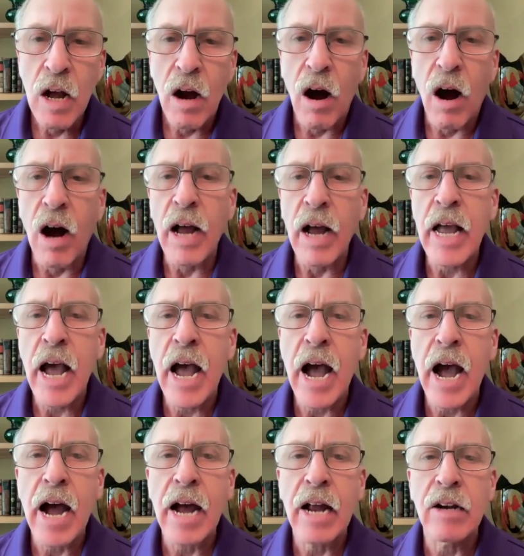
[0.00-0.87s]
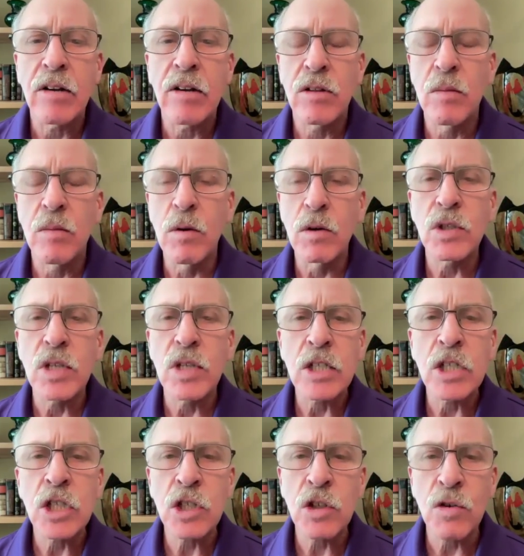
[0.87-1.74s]
I had the most
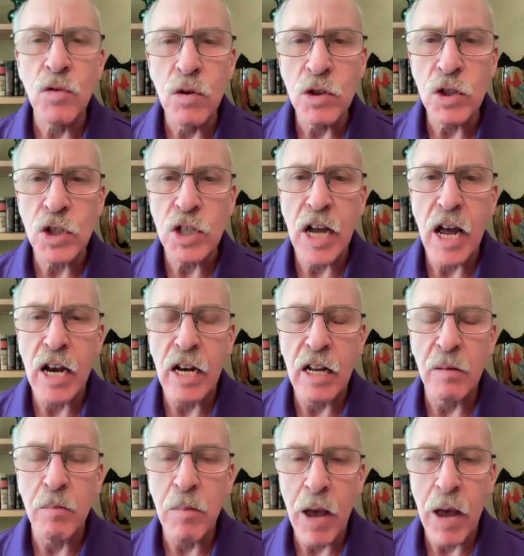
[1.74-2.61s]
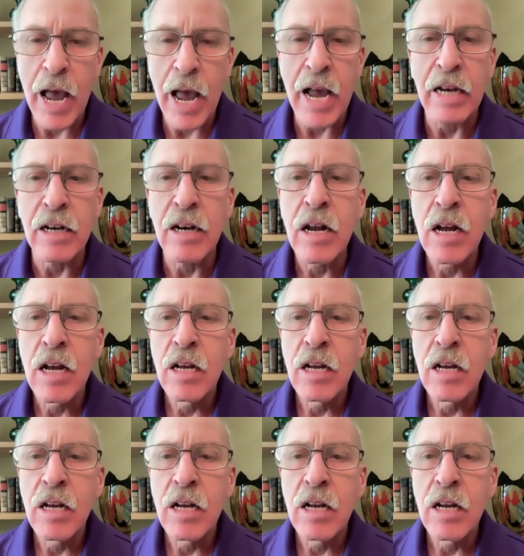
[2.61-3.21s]
excruciating pain.